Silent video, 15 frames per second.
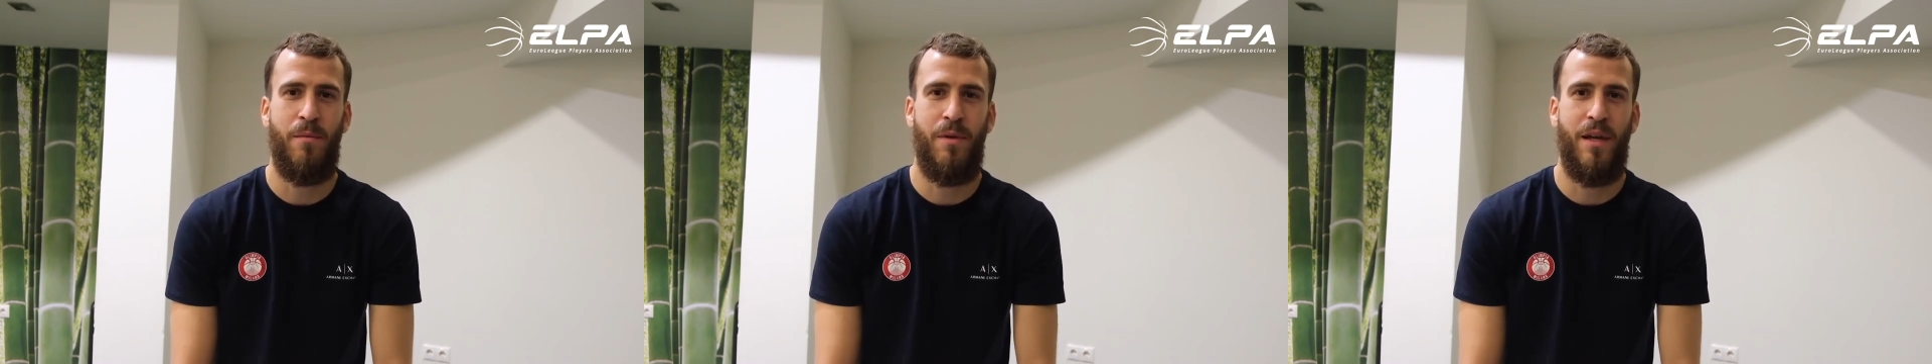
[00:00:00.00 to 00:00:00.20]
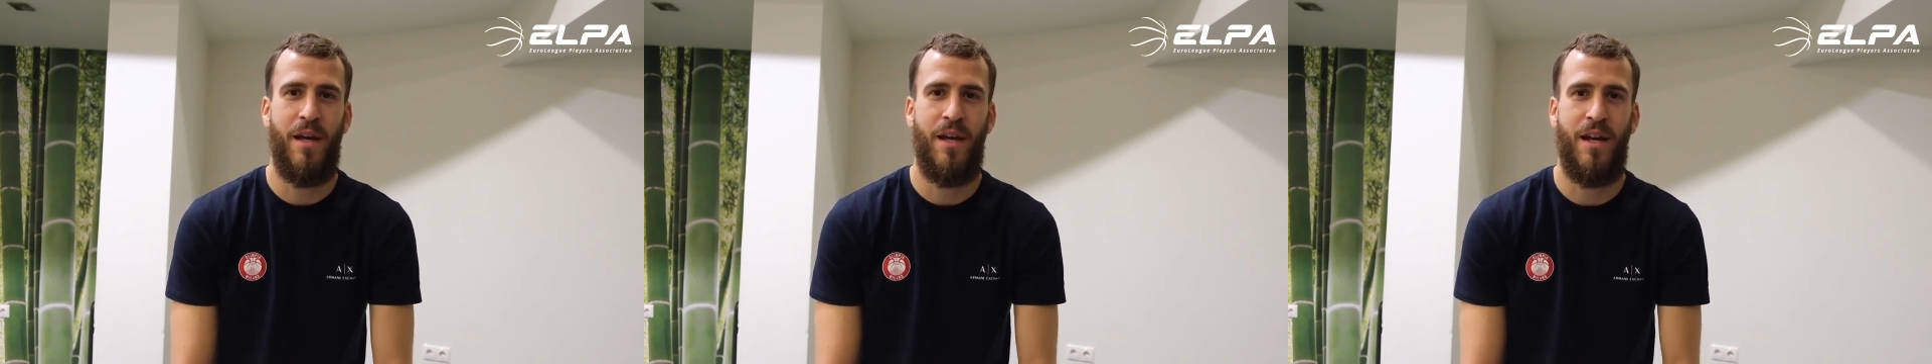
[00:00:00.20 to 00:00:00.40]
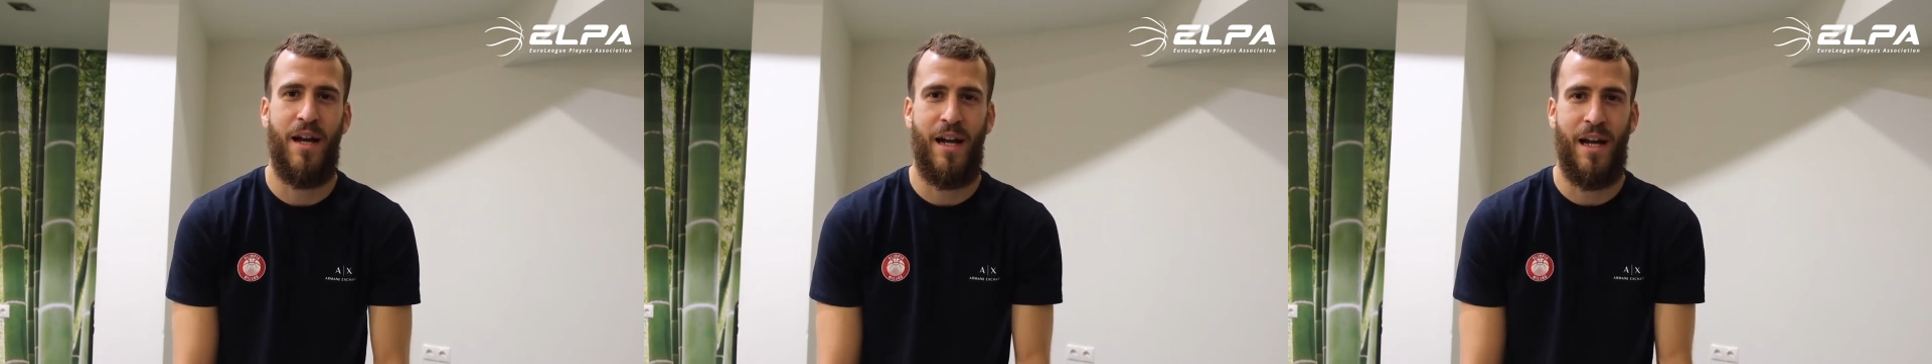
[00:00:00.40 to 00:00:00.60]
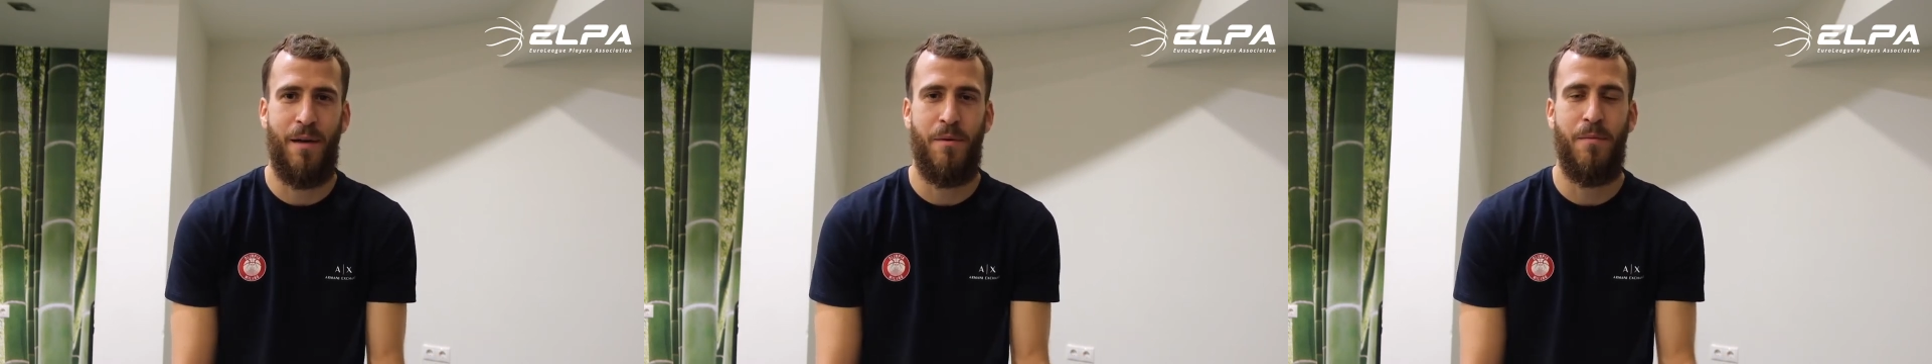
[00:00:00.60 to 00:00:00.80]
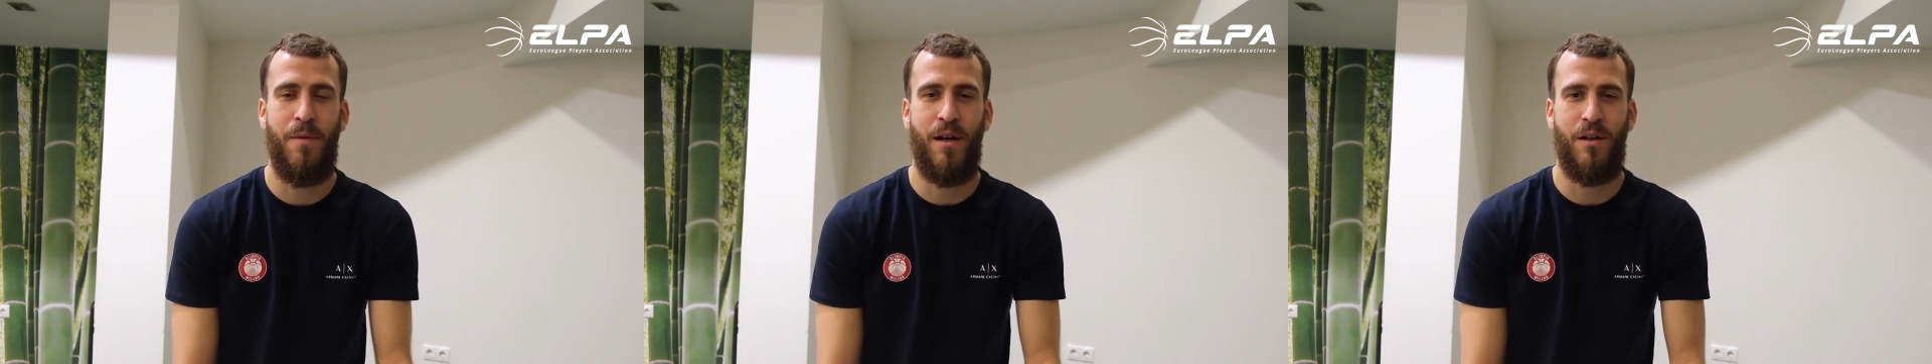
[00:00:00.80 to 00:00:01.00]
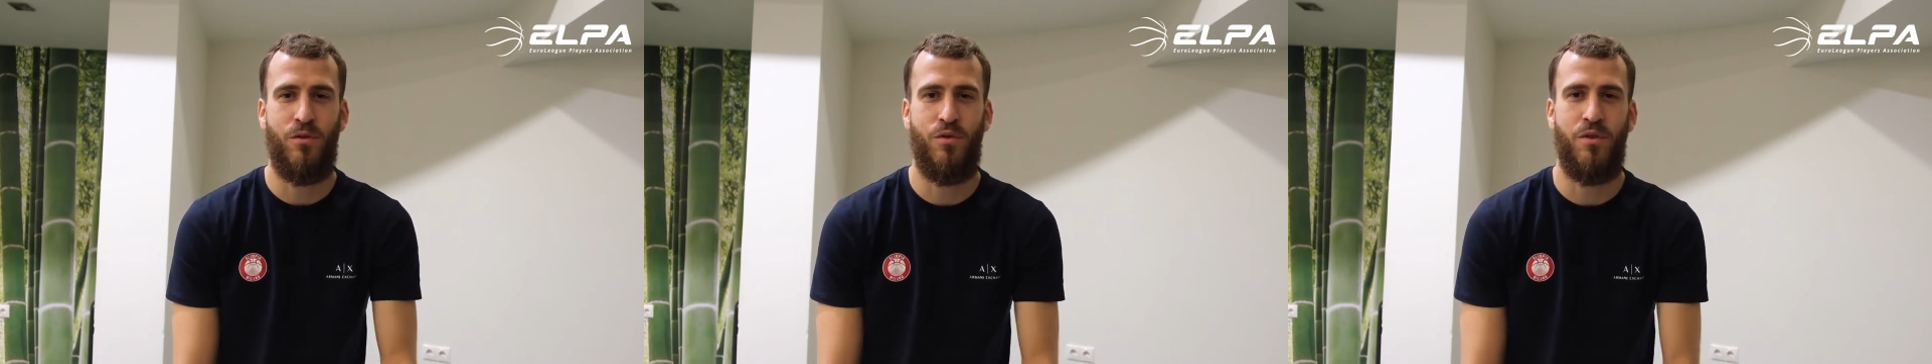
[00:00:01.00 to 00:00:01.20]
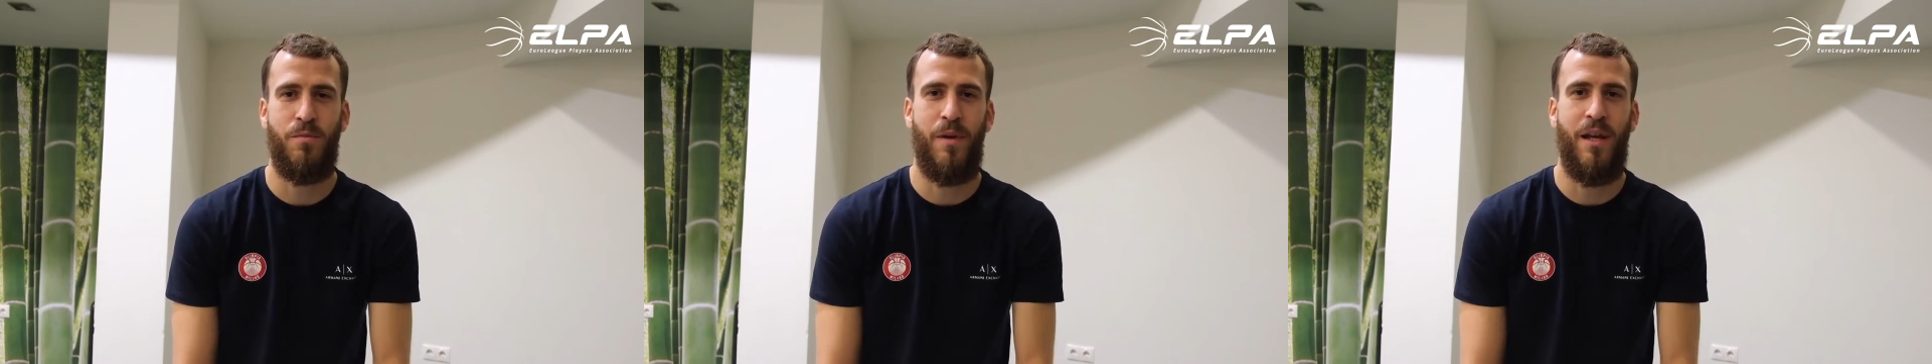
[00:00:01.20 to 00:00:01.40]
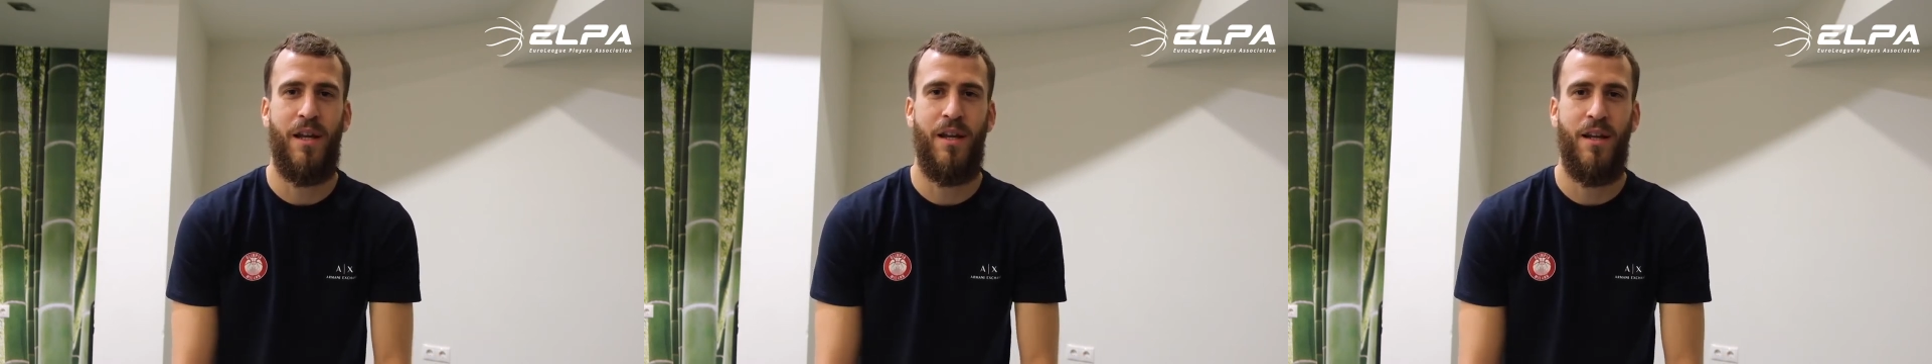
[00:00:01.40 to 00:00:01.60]
NBA and coming back to
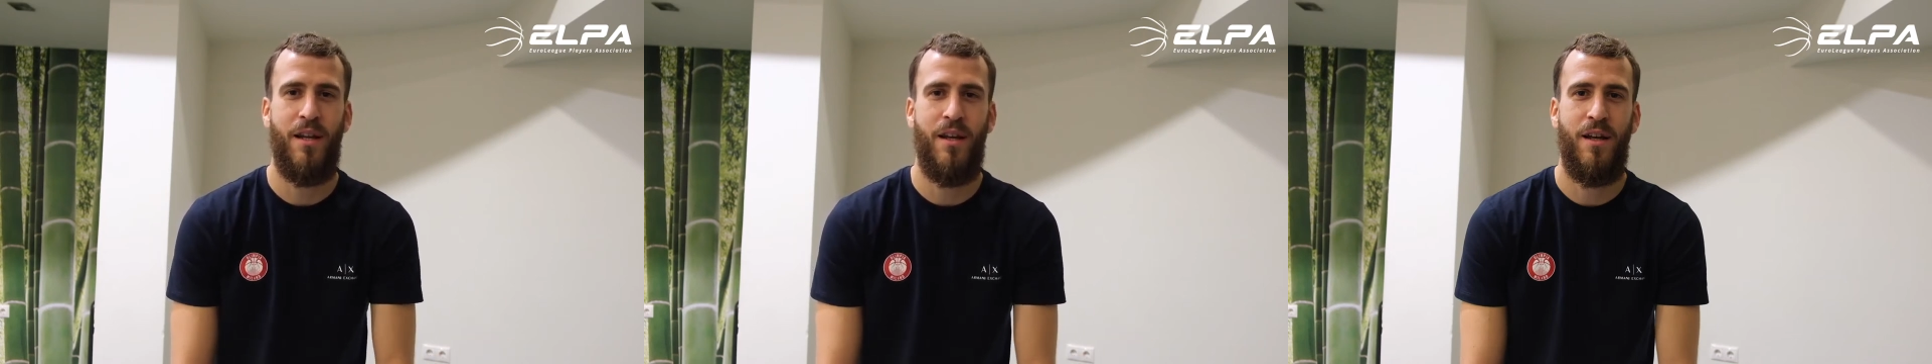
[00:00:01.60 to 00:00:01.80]
Spain